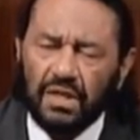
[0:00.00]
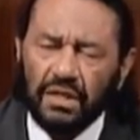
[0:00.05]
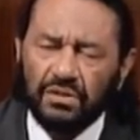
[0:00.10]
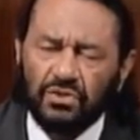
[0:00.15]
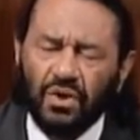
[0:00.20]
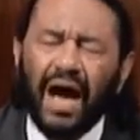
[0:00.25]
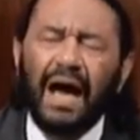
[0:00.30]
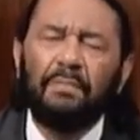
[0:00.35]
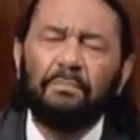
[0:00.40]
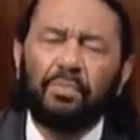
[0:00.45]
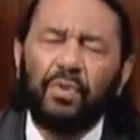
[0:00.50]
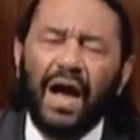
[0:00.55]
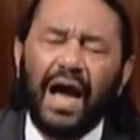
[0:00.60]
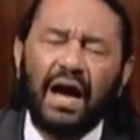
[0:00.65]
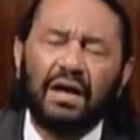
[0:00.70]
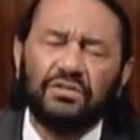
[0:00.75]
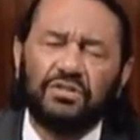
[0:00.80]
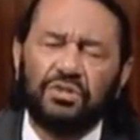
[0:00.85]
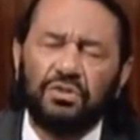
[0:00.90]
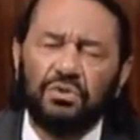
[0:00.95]
So I'm
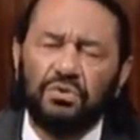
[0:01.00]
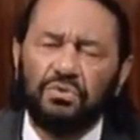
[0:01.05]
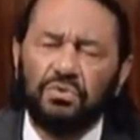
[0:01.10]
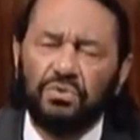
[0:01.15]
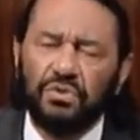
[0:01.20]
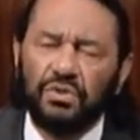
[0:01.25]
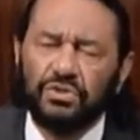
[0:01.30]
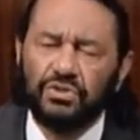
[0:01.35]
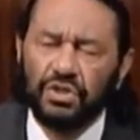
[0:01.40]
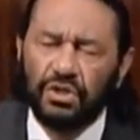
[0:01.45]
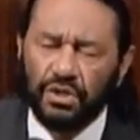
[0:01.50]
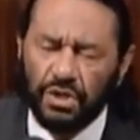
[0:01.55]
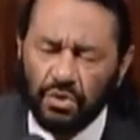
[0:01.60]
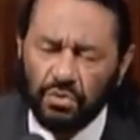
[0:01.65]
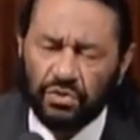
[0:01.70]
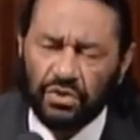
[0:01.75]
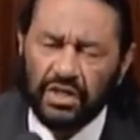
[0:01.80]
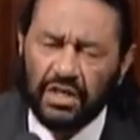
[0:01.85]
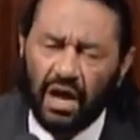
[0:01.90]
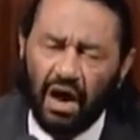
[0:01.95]
proud to
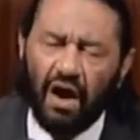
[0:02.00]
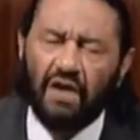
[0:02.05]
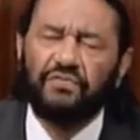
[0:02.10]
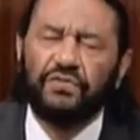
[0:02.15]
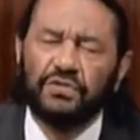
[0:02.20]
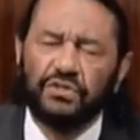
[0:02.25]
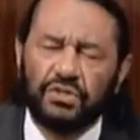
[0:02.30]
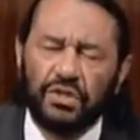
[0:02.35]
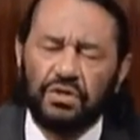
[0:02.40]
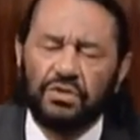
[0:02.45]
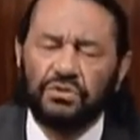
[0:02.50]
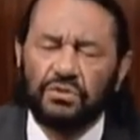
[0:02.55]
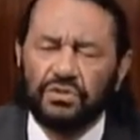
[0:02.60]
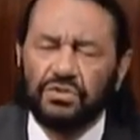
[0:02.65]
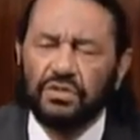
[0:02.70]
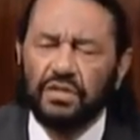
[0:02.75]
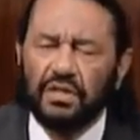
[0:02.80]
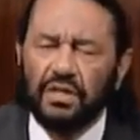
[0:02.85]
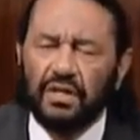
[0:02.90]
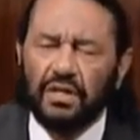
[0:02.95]
salute the
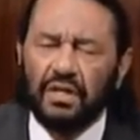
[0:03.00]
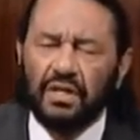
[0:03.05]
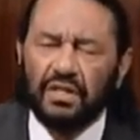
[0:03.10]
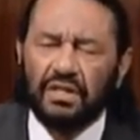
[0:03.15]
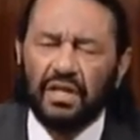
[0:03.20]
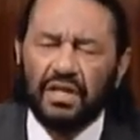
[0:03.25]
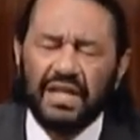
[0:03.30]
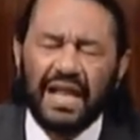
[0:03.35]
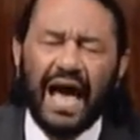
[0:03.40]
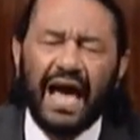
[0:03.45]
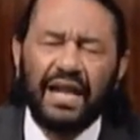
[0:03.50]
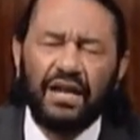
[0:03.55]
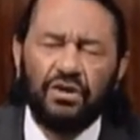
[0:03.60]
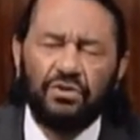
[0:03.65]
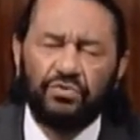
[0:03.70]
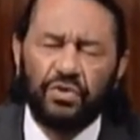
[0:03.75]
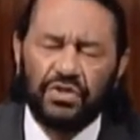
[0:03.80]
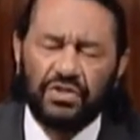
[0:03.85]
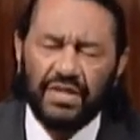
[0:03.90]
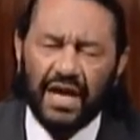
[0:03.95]
officers, the
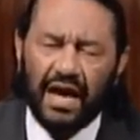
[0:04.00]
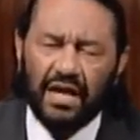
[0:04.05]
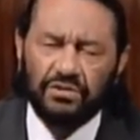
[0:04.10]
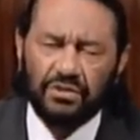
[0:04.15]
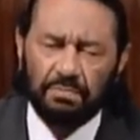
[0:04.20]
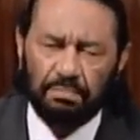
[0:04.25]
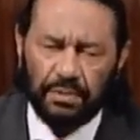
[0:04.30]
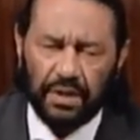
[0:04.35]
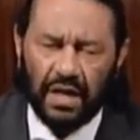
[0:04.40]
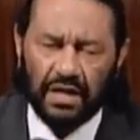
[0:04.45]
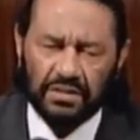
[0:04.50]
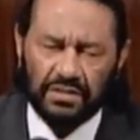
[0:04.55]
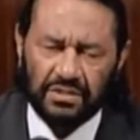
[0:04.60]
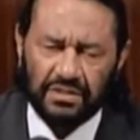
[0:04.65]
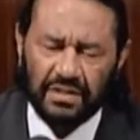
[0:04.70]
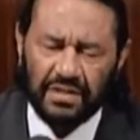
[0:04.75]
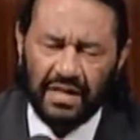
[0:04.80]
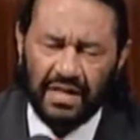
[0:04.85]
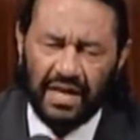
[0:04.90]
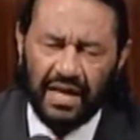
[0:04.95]
900,000
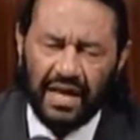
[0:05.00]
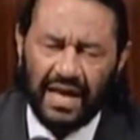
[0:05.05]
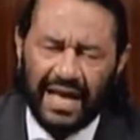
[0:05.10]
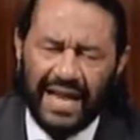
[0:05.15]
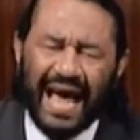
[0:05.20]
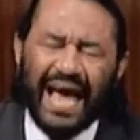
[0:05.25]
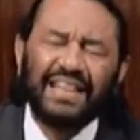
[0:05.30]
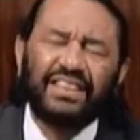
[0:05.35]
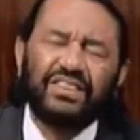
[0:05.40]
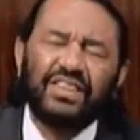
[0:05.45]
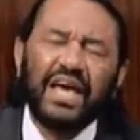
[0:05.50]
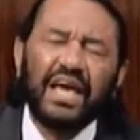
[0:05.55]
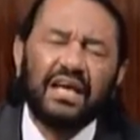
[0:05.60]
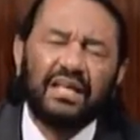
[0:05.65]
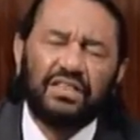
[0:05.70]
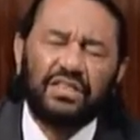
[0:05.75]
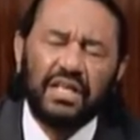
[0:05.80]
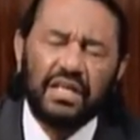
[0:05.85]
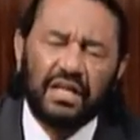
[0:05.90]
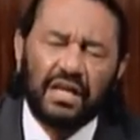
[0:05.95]
plus, and I
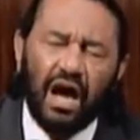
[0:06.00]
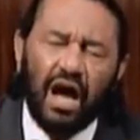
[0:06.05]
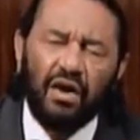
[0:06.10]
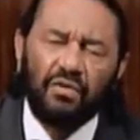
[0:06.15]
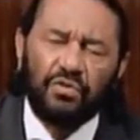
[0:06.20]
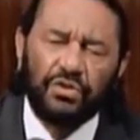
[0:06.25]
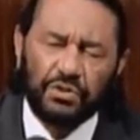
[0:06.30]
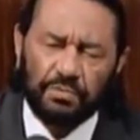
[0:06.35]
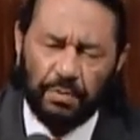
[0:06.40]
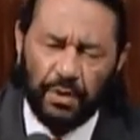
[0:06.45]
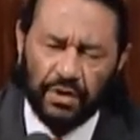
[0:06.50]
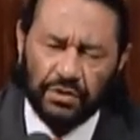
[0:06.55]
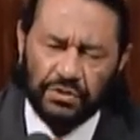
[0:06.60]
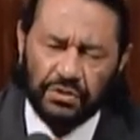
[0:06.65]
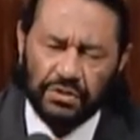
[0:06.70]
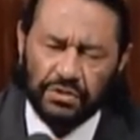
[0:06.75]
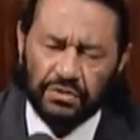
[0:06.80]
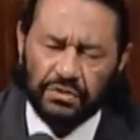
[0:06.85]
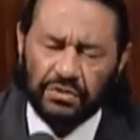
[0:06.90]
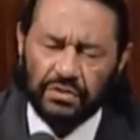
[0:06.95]
thank the
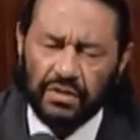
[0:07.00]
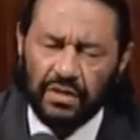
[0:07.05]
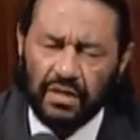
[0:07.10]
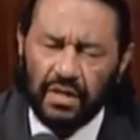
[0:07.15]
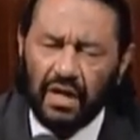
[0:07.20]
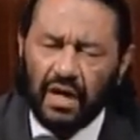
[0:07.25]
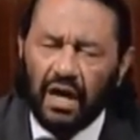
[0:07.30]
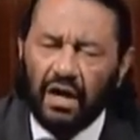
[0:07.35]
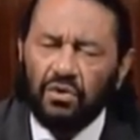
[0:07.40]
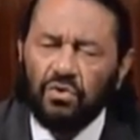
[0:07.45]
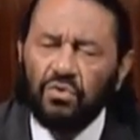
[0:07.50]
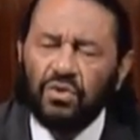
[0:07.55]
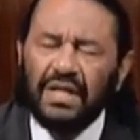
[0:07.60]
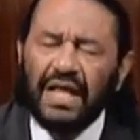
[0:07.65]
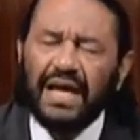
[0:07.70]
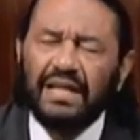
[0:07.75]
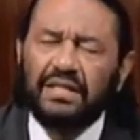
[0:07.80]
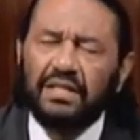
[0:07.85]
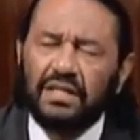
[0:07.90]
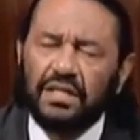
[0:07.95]
congresspersons who
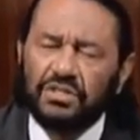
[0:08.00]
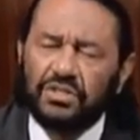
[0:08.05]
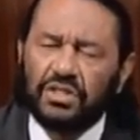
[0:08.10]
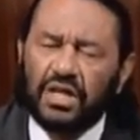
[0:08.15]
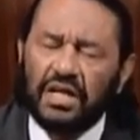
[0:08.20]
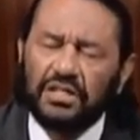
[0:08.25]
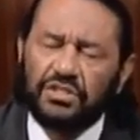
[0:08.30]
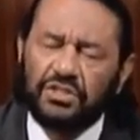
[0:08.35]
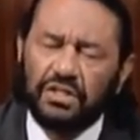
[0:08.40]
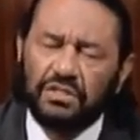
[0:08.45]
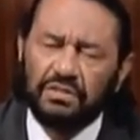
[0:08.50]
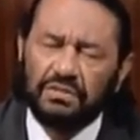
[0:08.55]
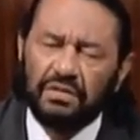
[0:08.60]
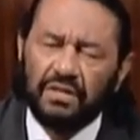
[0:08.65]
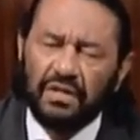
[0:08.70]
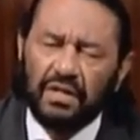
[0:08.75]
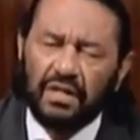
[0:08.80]
led the discussion